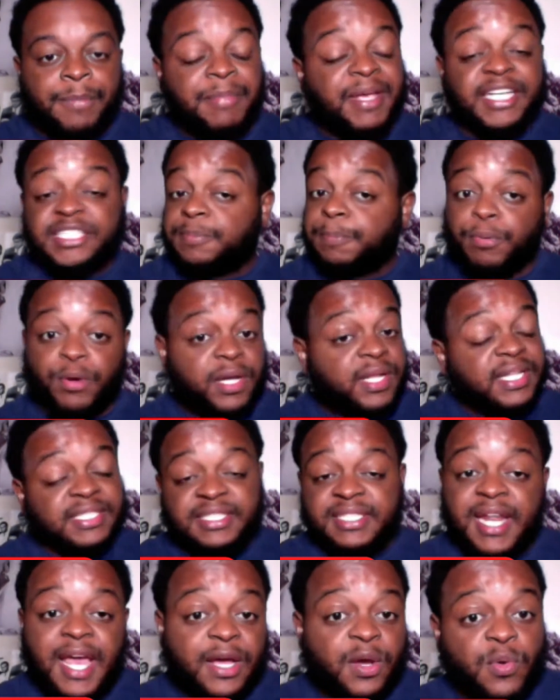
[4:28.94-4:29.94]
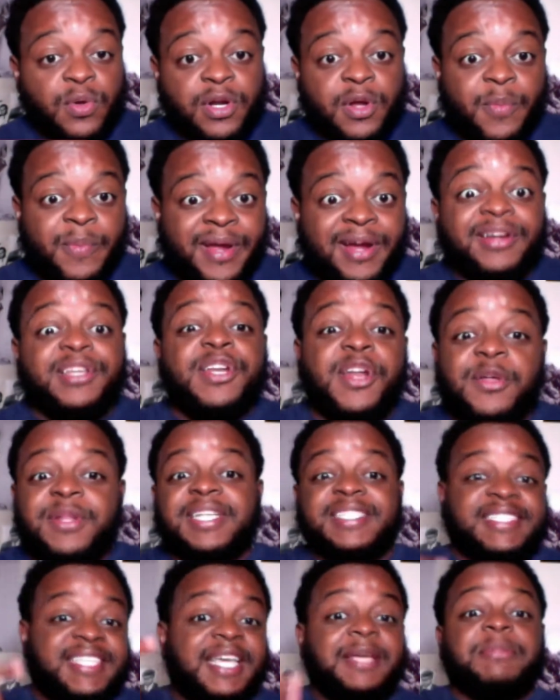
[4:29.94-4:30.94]
Because Brooklyn's not going nowhere. You
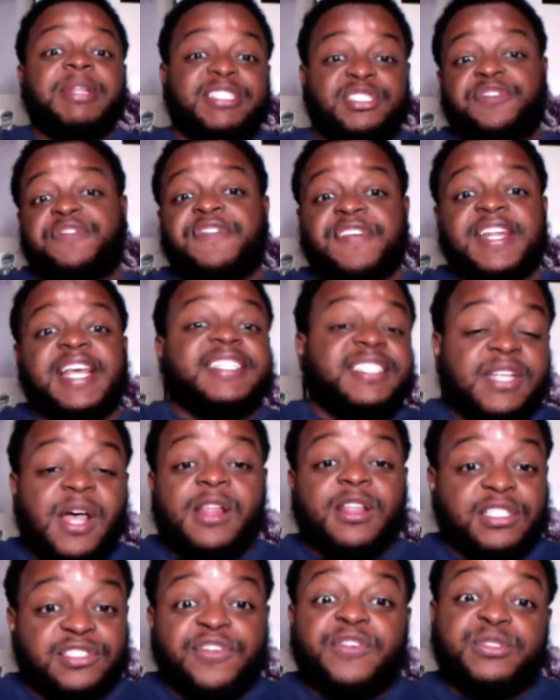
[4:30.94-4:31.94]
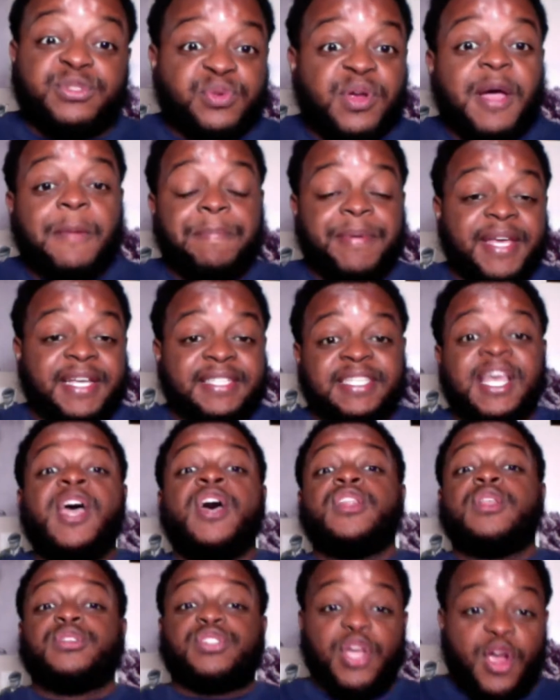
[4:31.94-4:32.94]
know the team that you finessed all those first round picks,
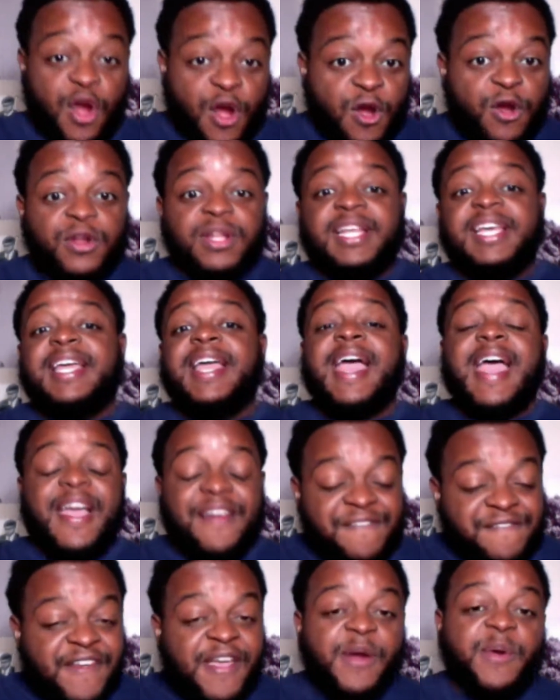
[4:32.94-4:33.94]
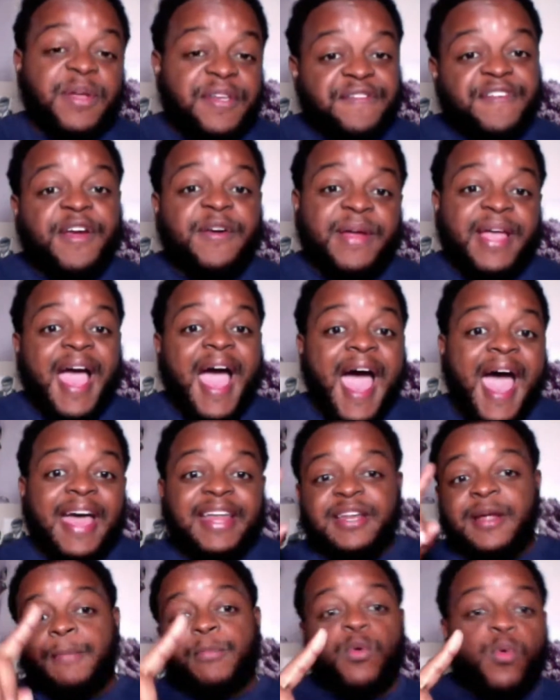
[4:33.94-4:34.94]
those are early, very very
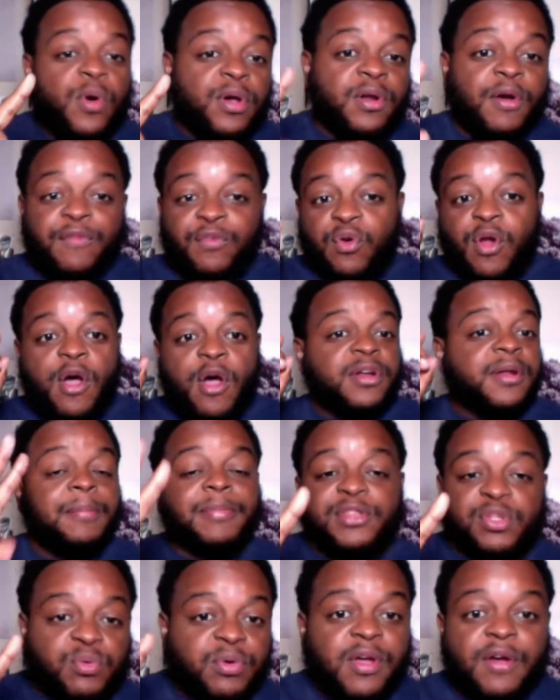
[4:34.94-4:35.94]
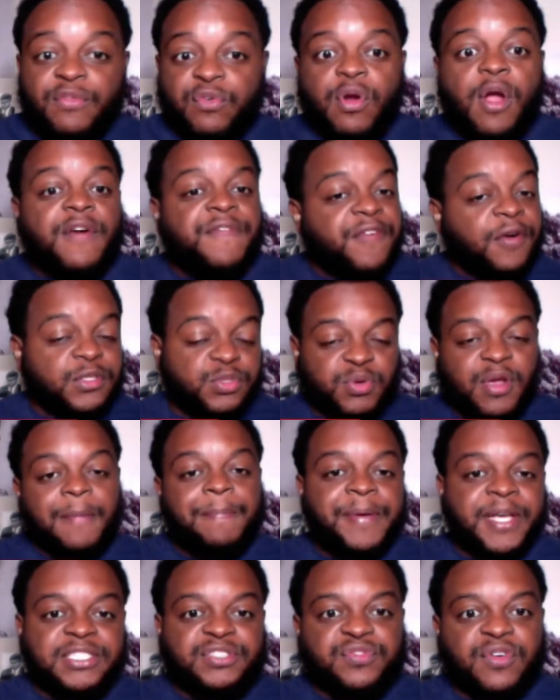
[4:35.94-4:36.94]
high number one overall, number three overall first
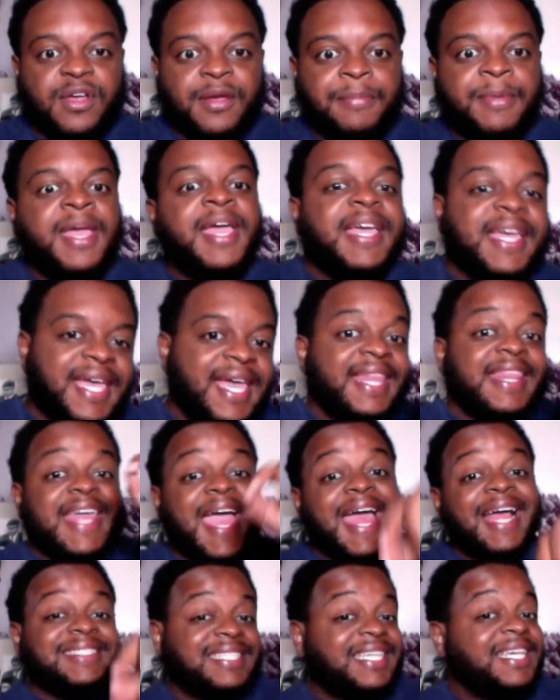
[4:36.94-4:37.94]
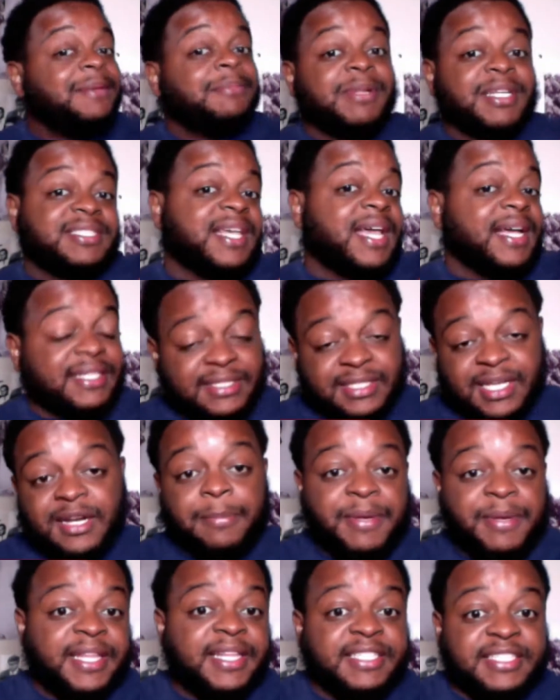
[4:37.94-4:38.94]
round picks from. Yeah, that team looks like it's
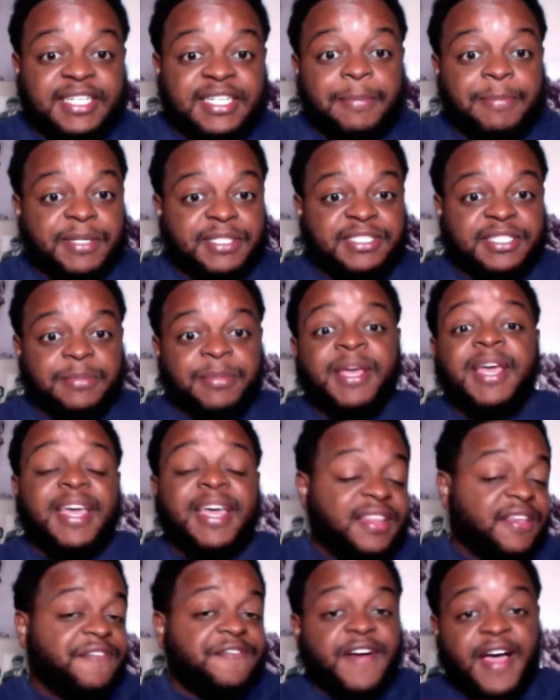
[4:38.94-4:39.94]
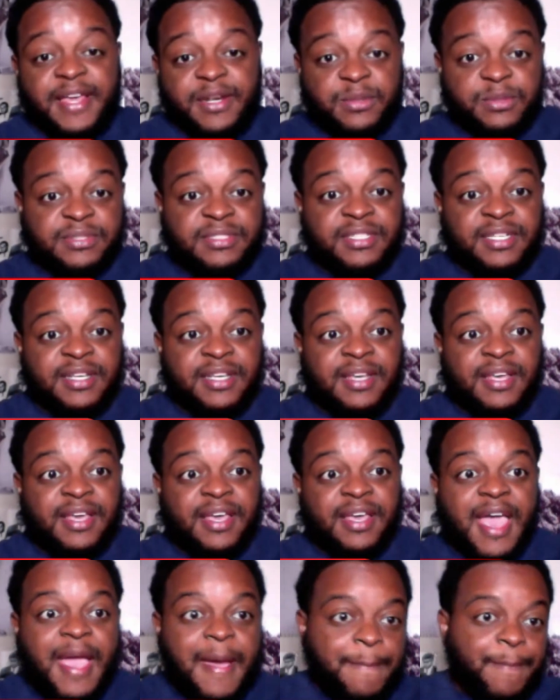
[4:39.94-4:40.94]
going to be in the championship in the finals
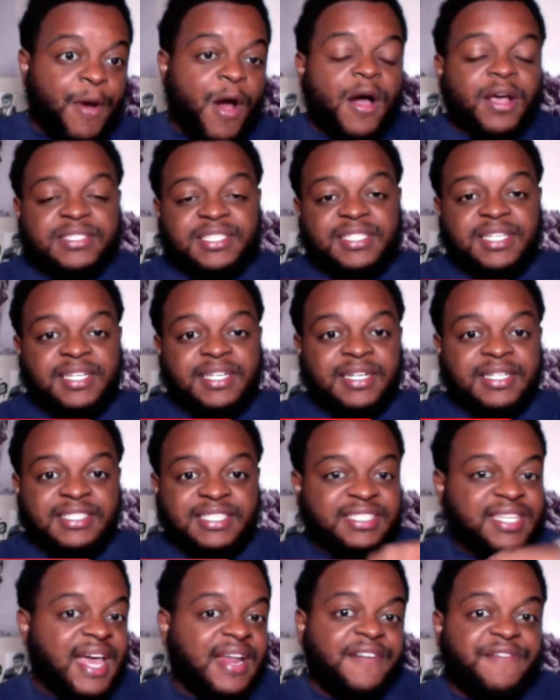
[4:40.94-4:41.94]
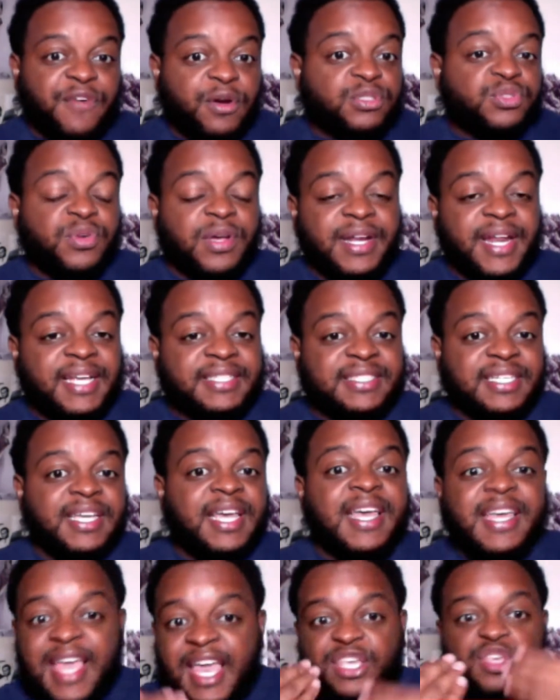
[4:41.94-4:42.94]
and Boston just had a first round
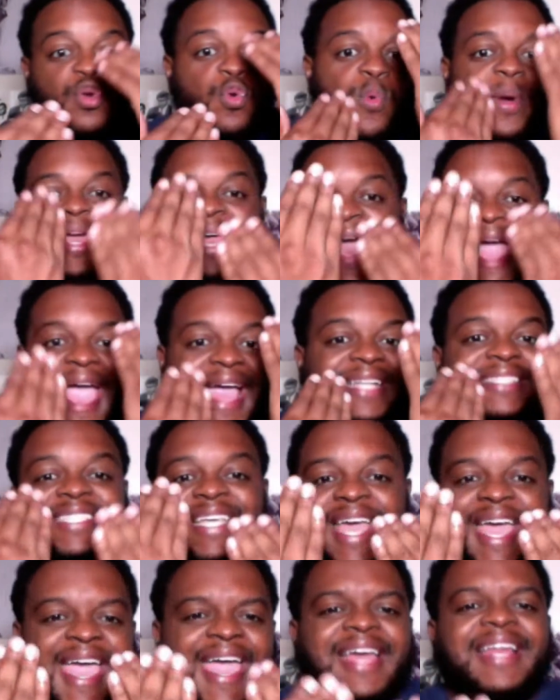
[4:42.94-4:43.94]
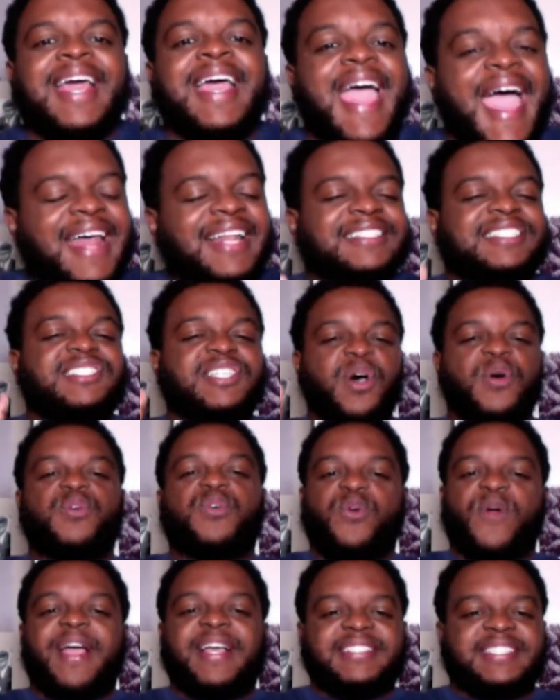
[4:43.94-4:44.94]
exit. Yeah, you went head to head. That is
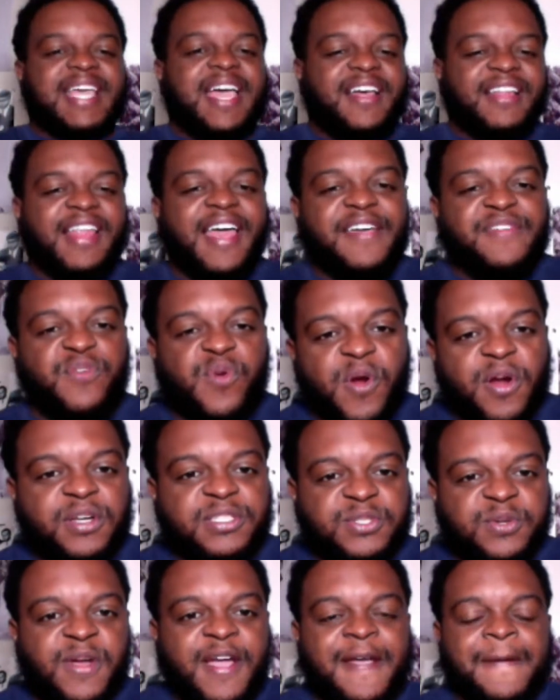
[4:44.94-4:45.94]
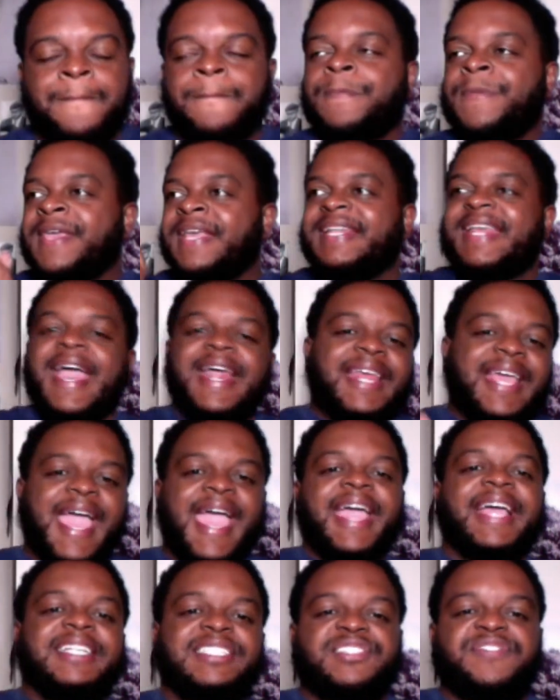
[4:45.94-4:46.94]
so crazy how life works, right?
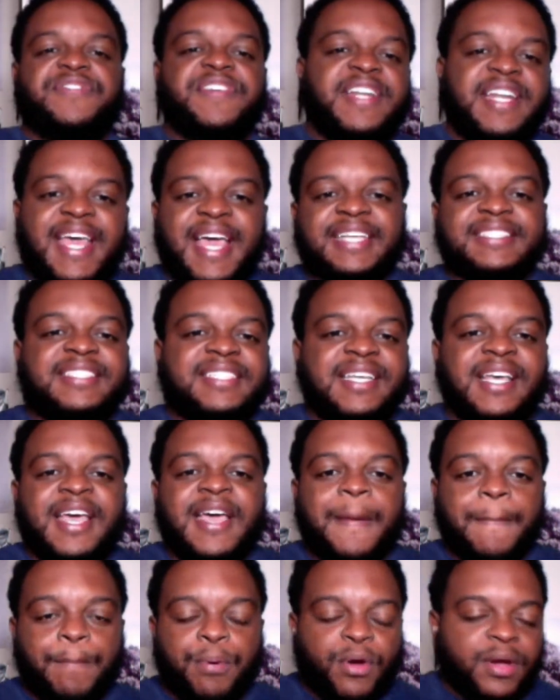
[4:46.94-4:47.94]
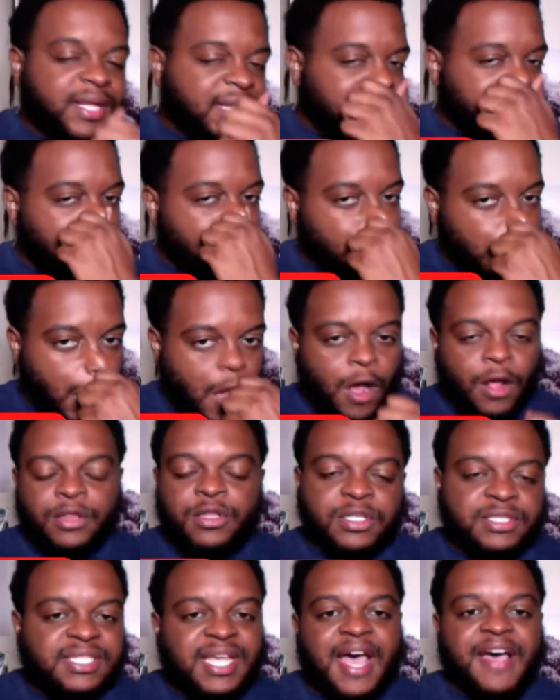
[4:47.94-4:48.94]
Danny Ainge finessed Brooklyn out of
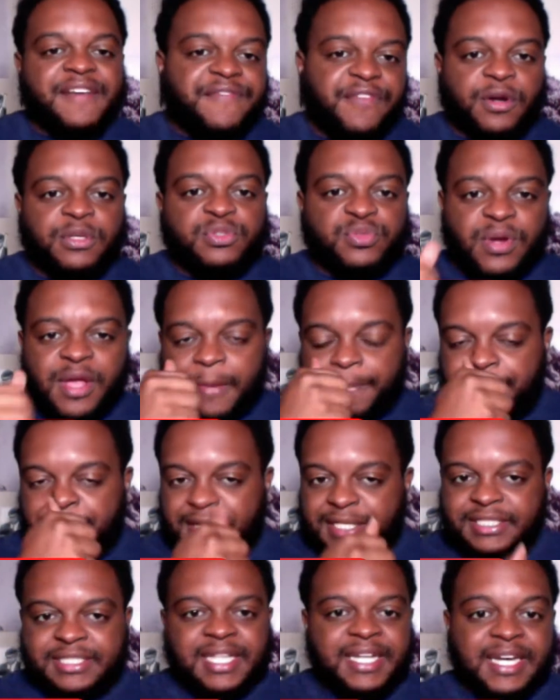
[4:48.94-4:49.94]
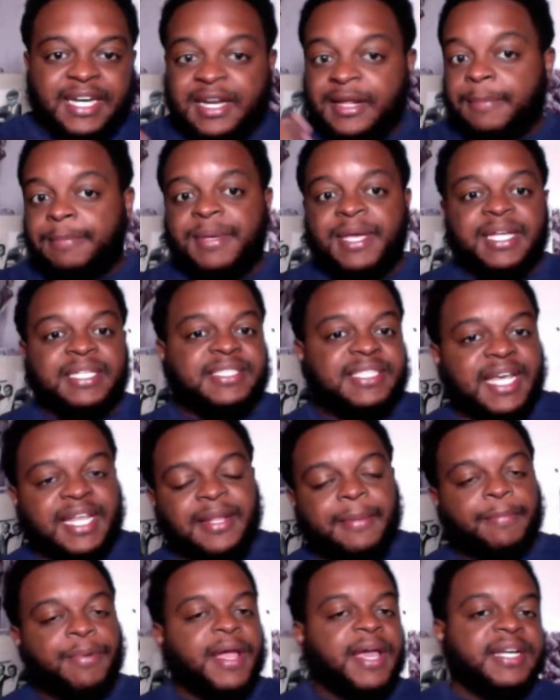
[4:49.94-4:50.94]
all their top first round picks that end up being
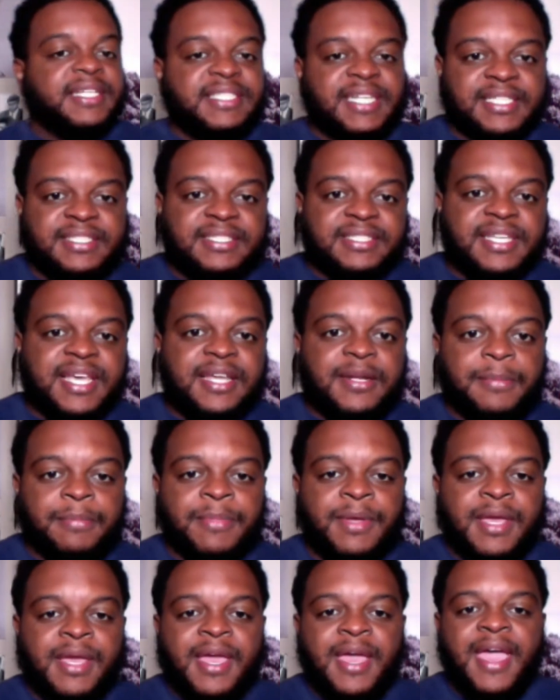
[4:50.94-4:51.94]
Jaylen Brown and Jayson Tatum.